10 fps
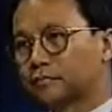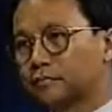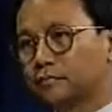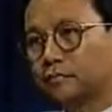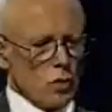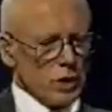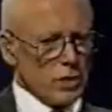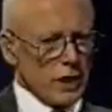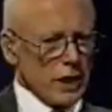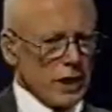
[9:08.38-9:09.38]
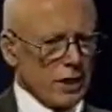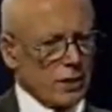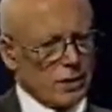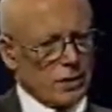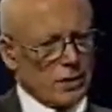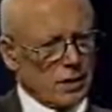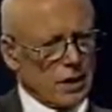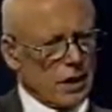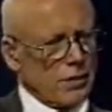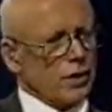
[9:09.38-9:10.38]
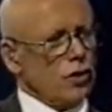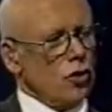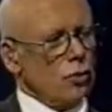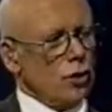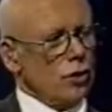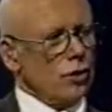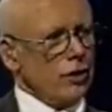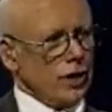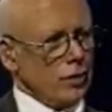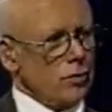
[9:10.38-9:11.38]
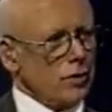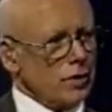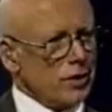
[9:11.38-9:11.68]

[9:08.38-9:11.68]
Well, we began an ethical program,